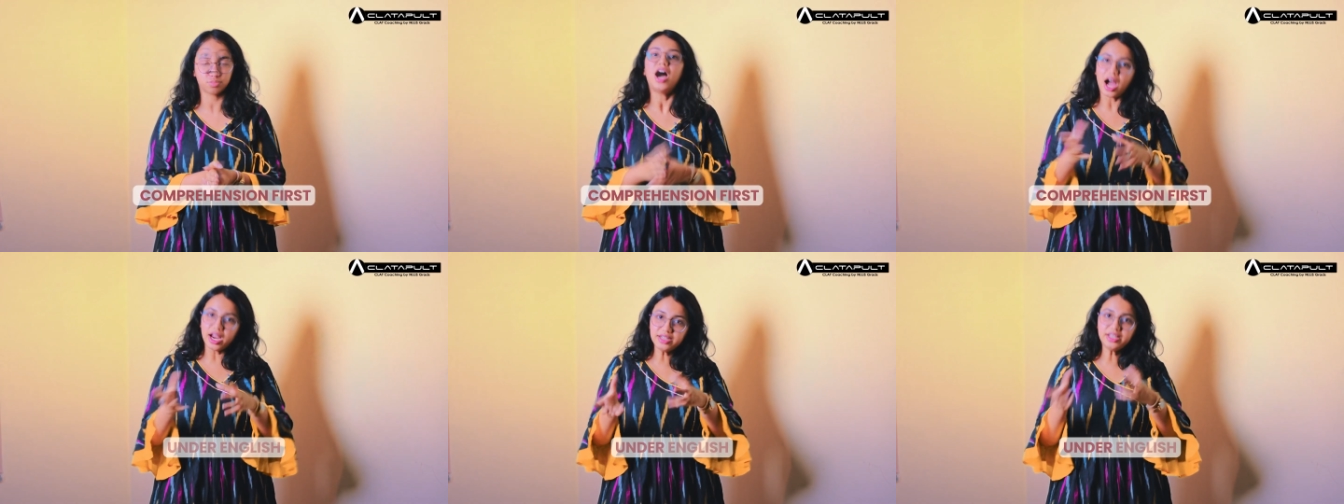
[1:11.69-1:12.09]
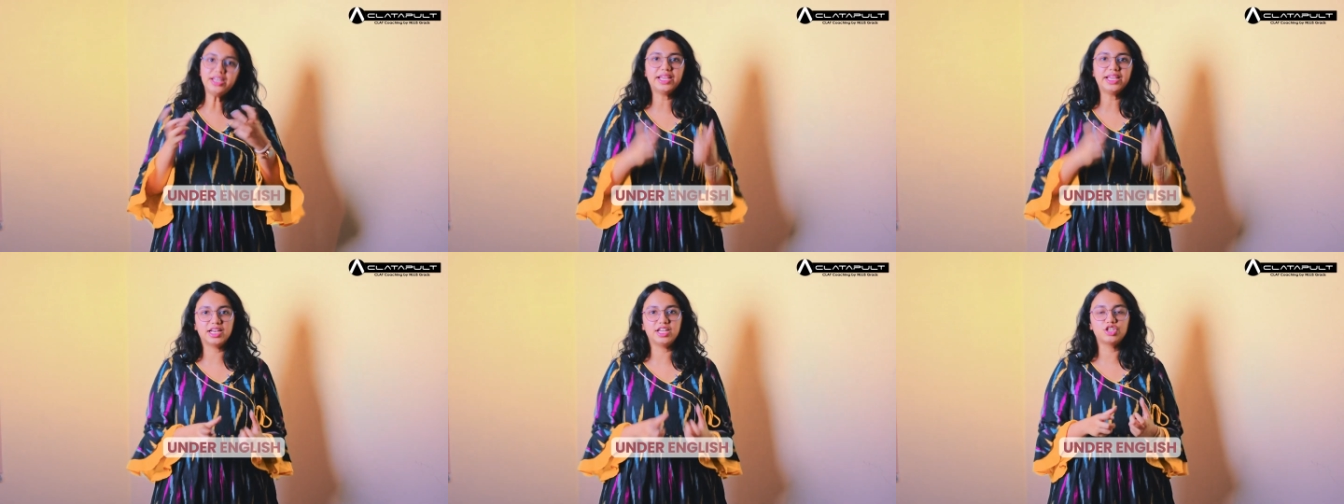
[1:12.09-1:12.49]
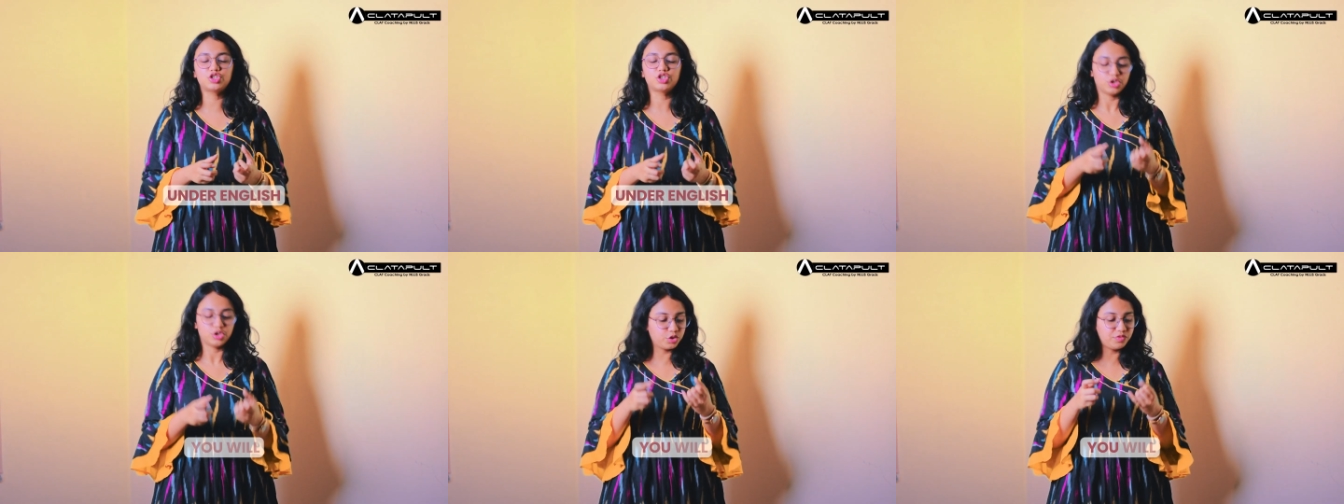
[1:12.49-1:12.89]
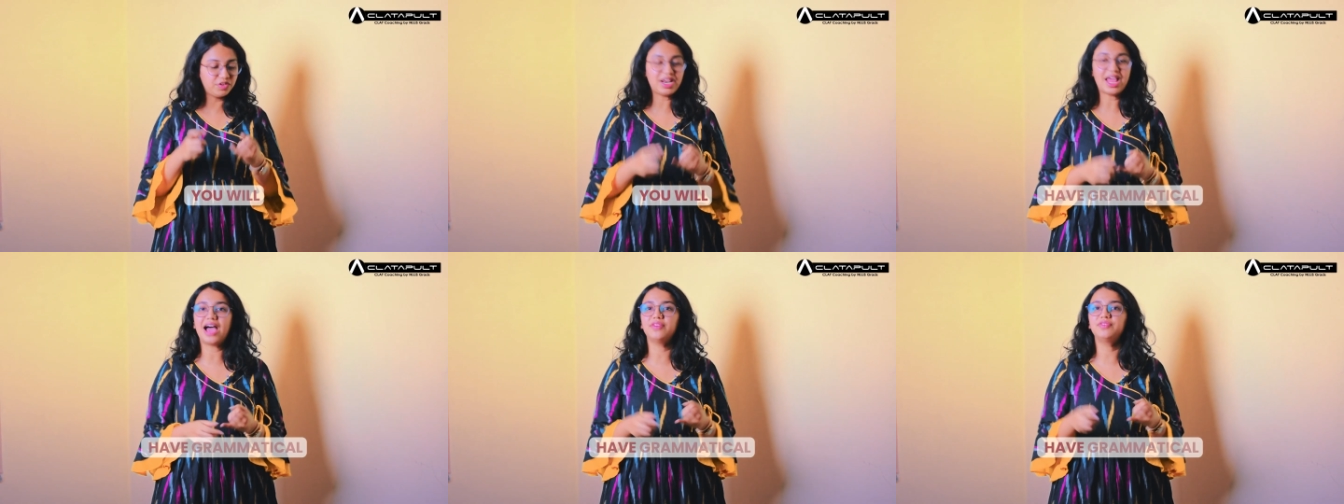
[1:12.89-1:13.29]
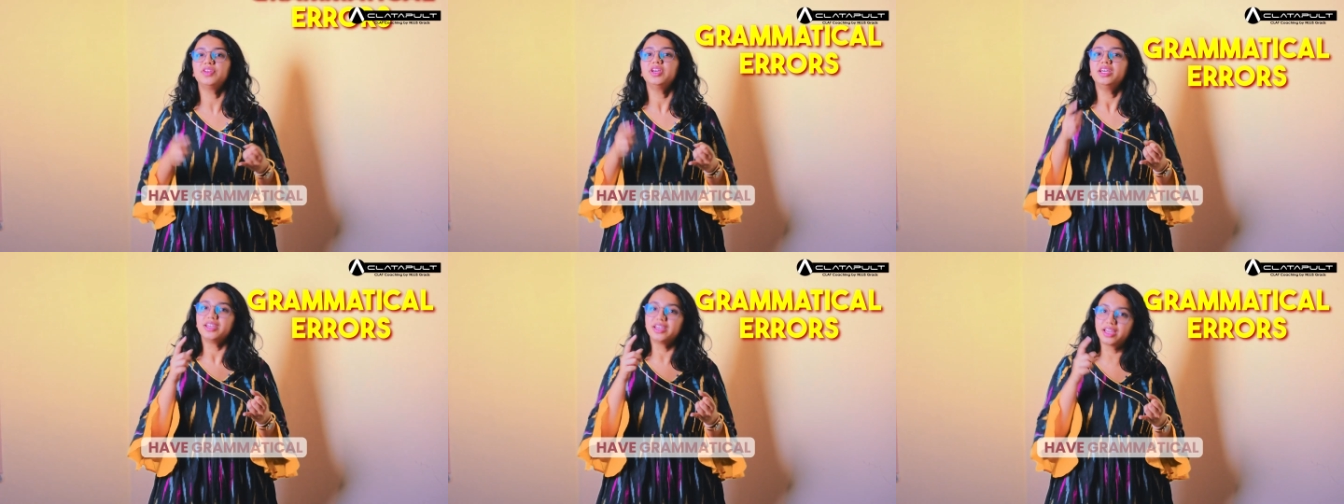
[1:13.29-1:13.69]
Under English, you will have
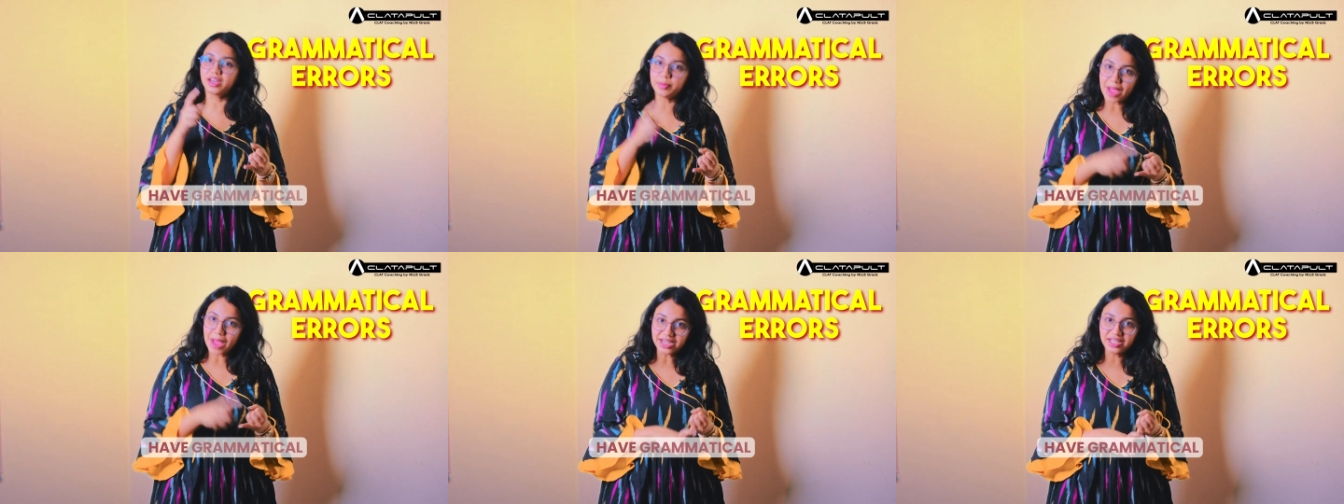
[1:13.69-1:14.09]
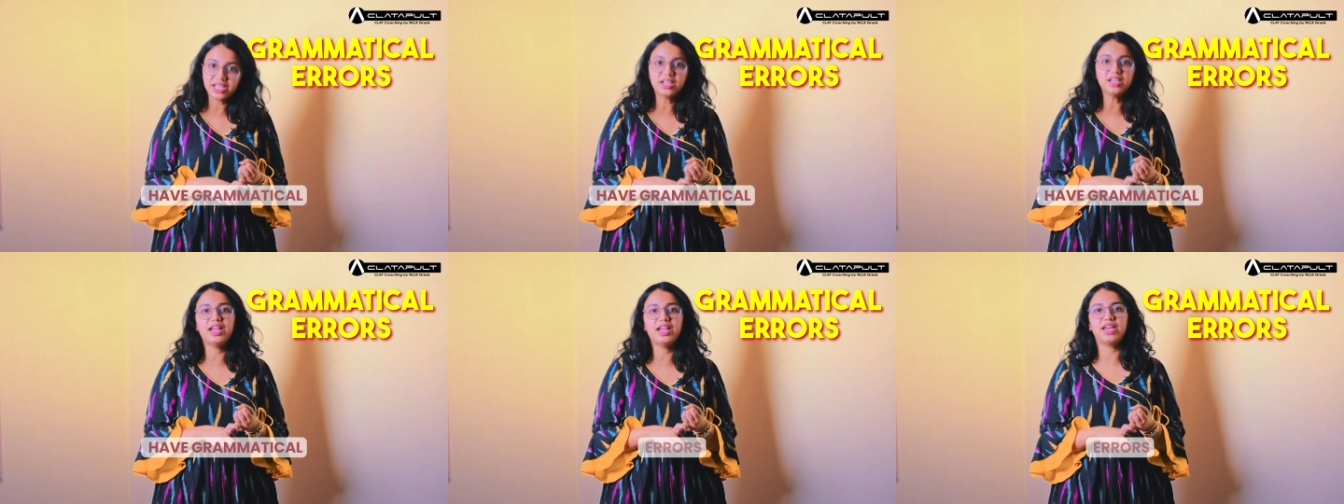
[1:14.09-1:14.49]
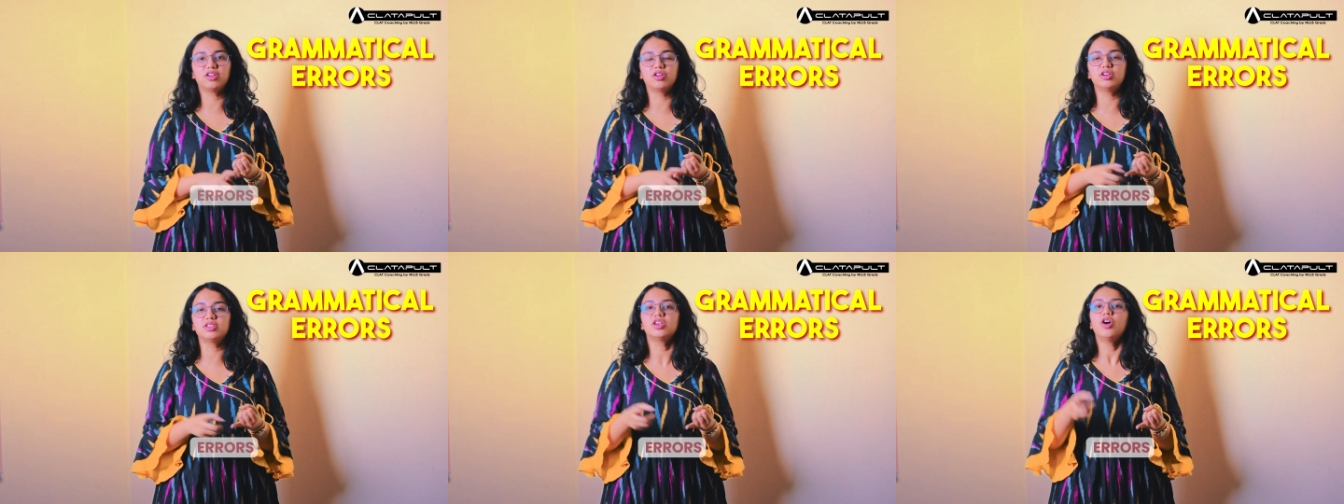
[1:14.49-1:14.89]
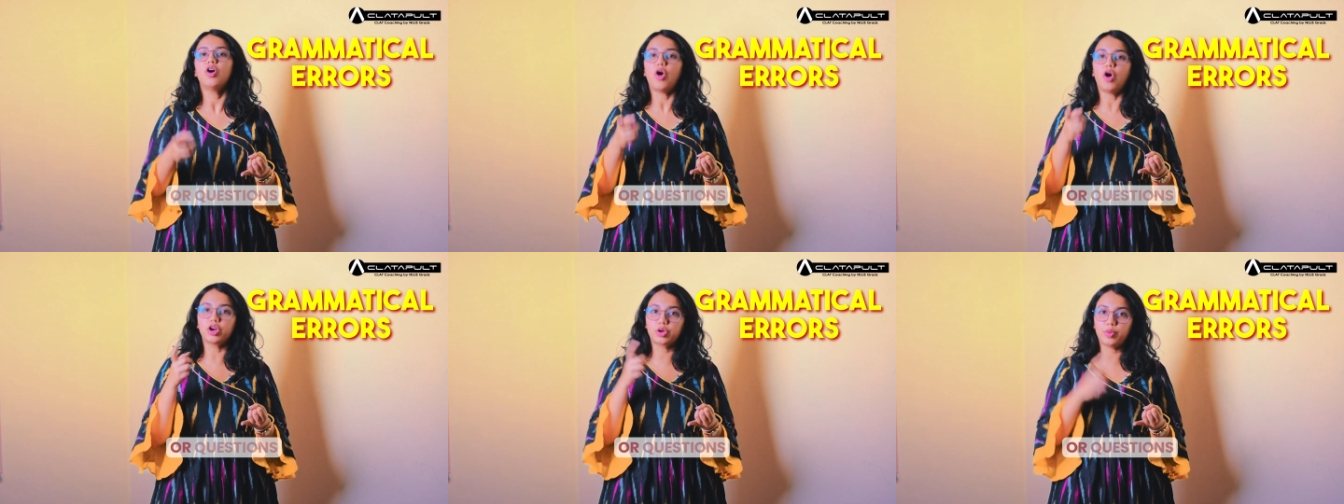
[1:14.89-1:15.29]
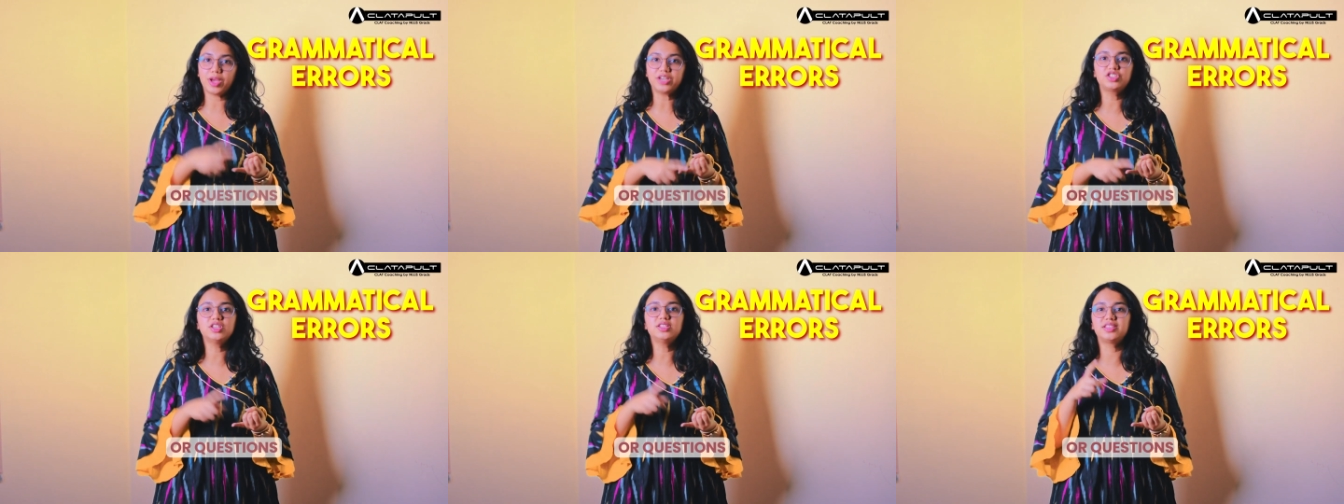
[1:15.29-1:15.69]
grammatical errors or
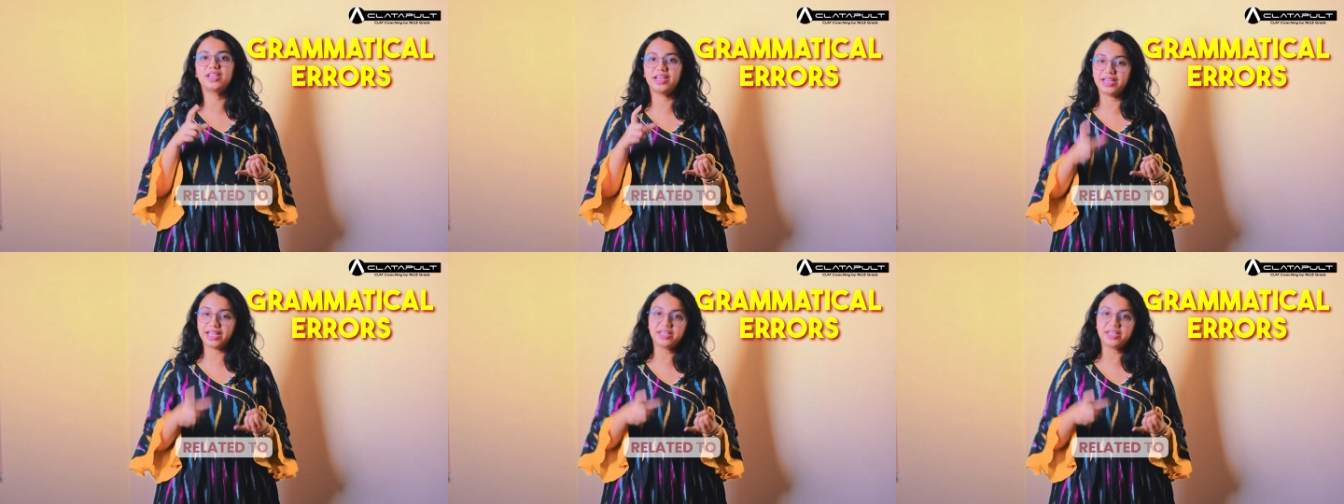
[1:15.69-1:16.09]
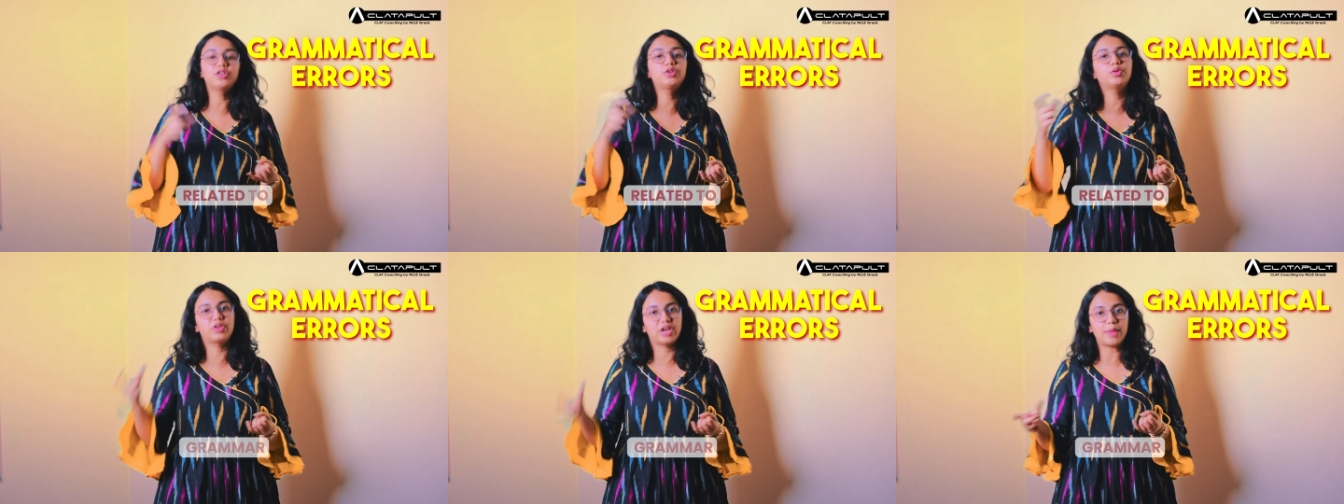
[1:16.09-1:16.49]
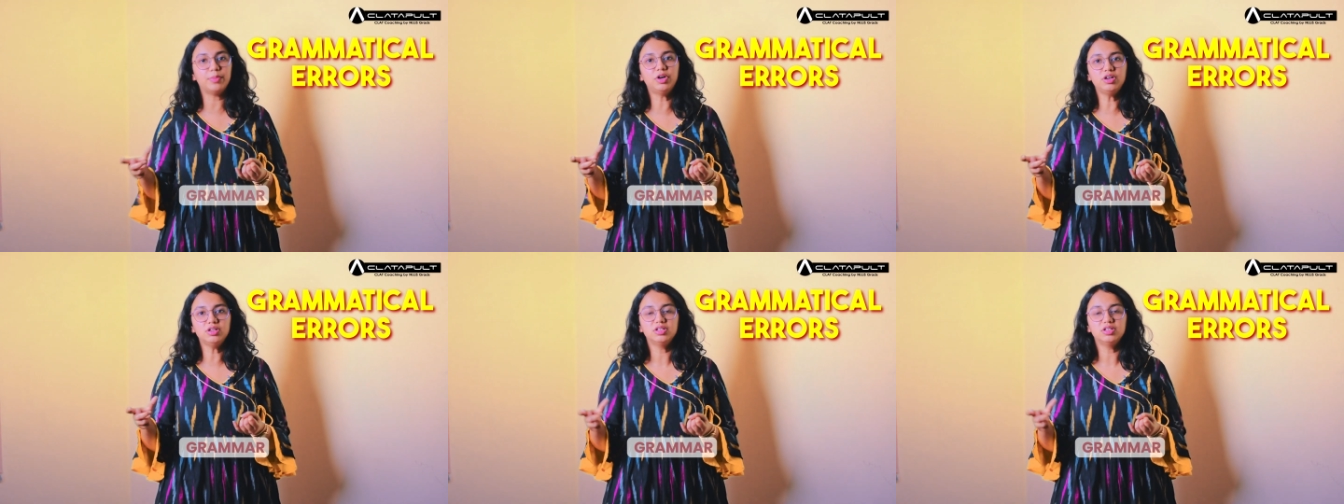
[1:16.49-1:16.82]
questions related to grammar,